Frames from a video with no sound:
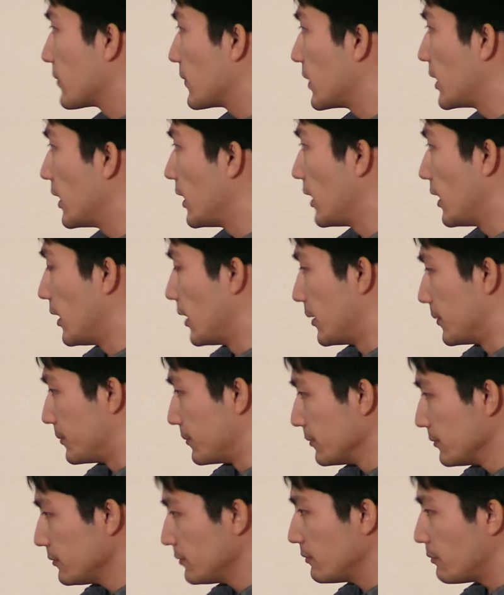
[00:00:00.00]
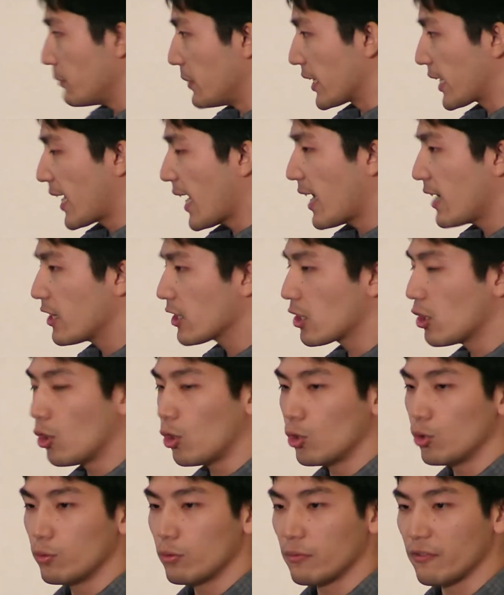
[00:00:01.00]
the
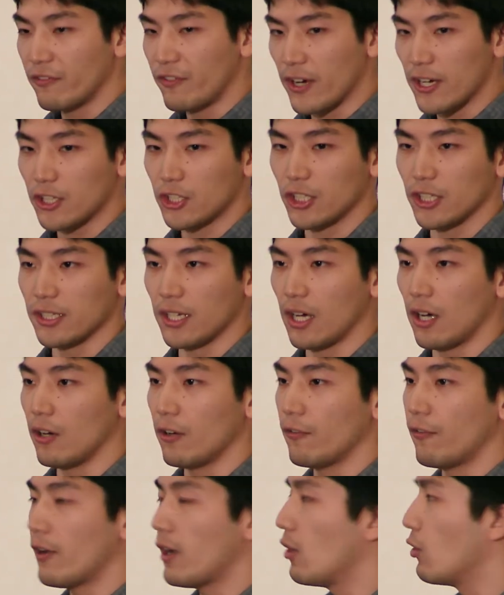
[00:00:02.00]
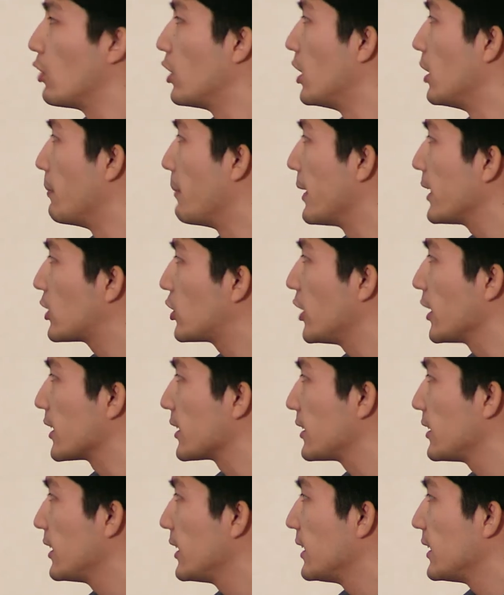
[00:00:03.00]
mechanical function of our
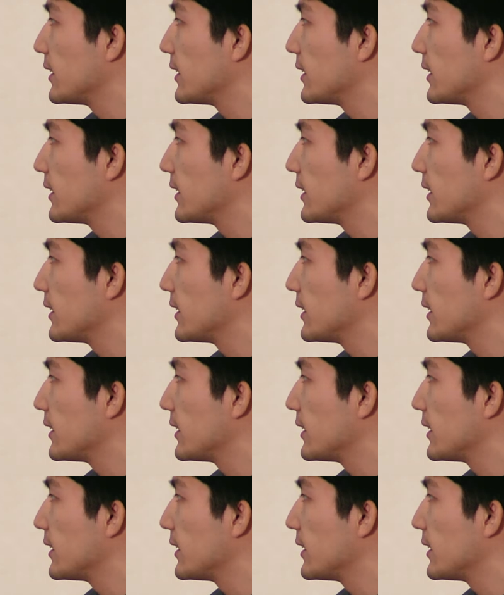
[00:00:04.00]
matrix